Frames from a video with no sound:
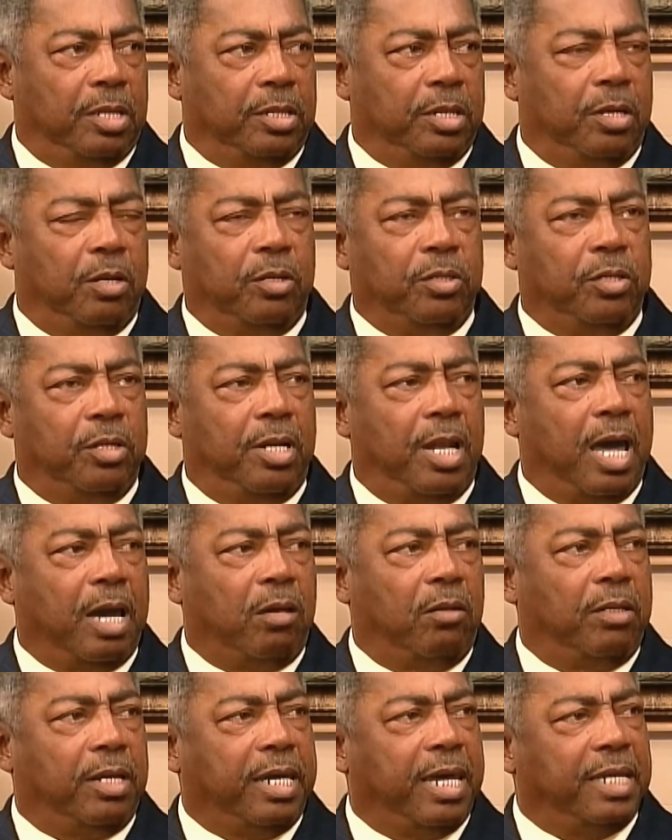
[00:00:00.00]
You know, you're not
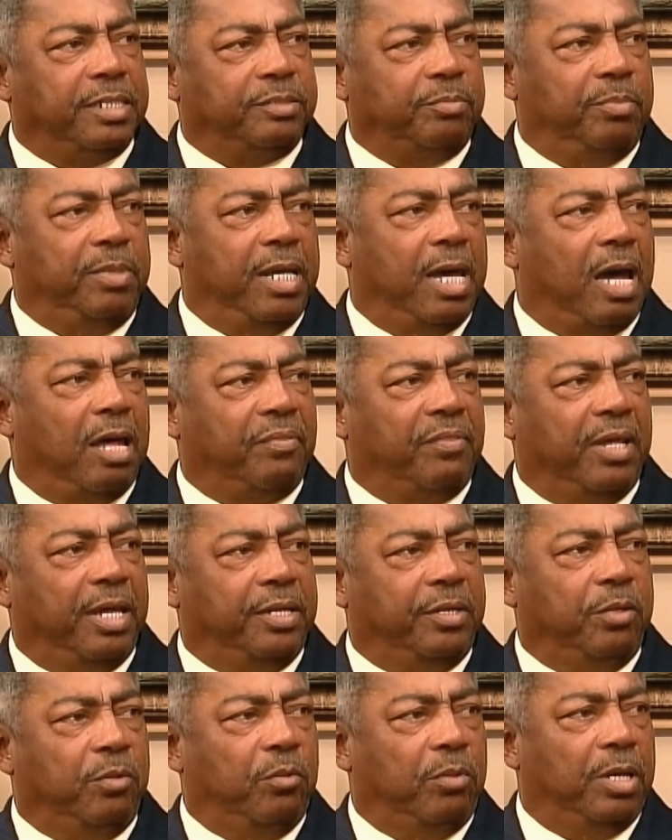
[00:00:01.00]
going to catch me out there
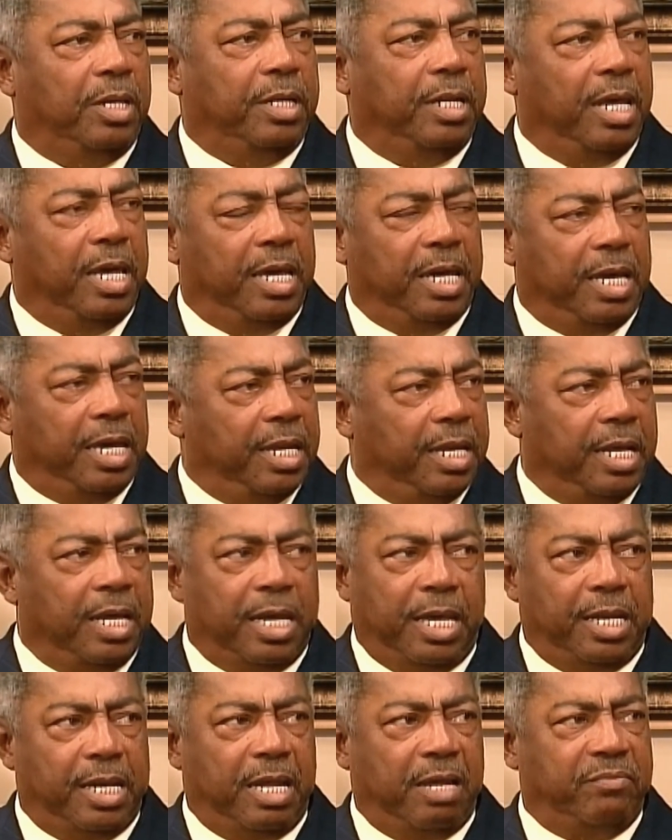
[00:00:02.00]
doing any
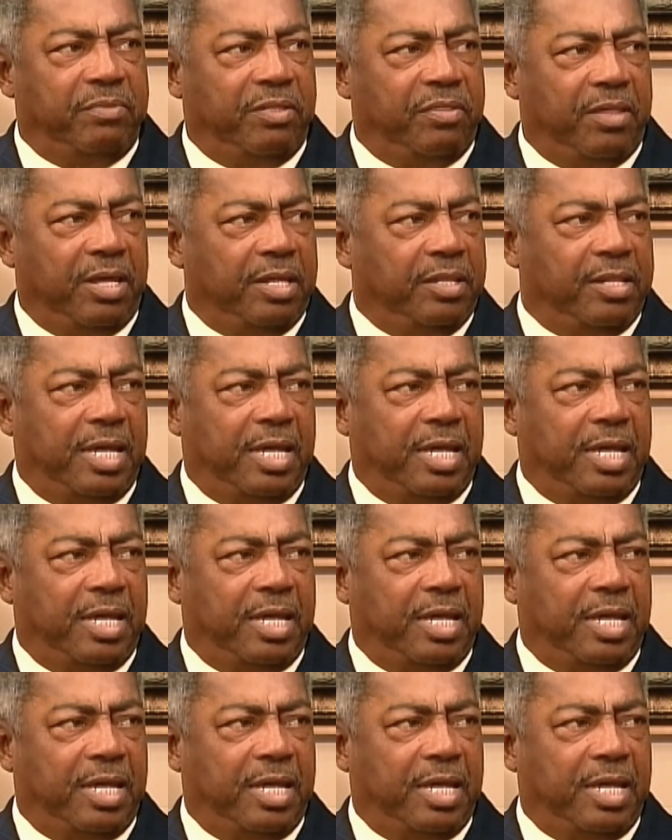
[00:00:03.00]
and everything.